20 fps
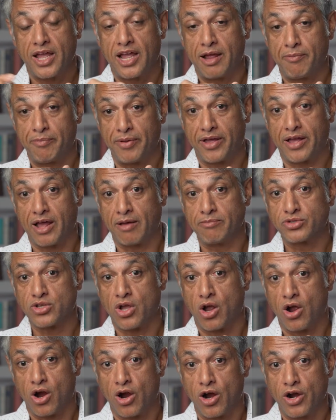it becomes
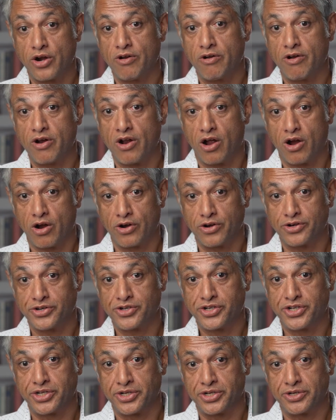harder and harder
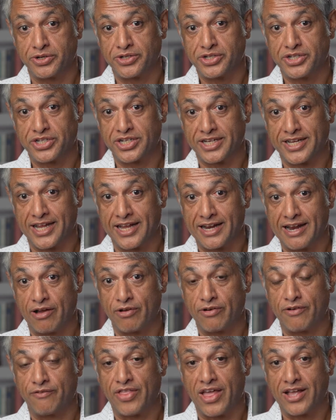to get
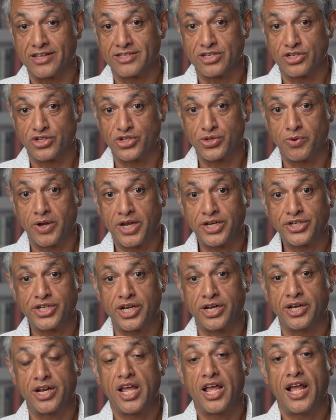out of that
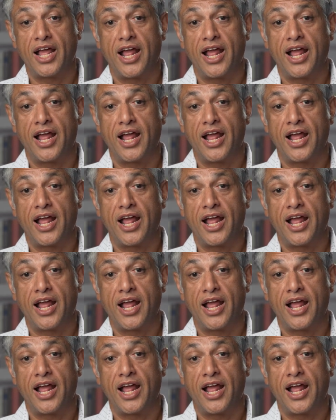situation.